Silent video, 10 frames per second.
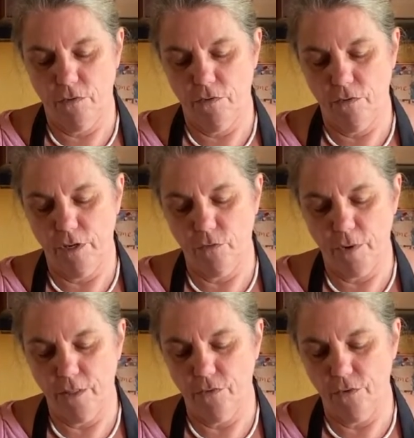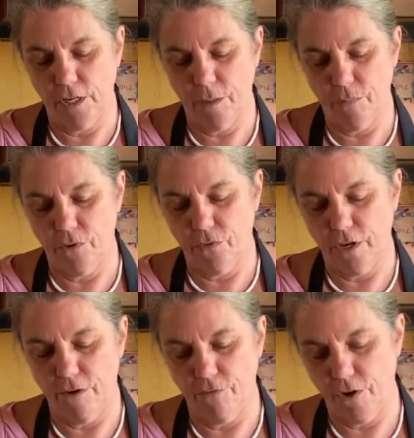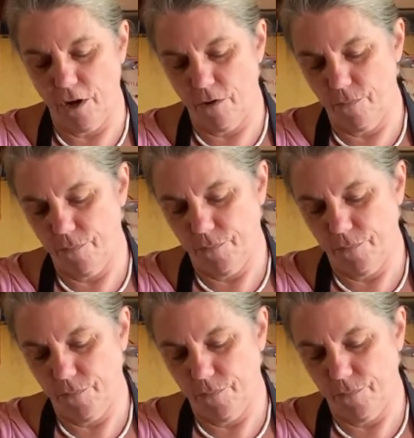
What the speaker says: So that's why this is getting put aside for now.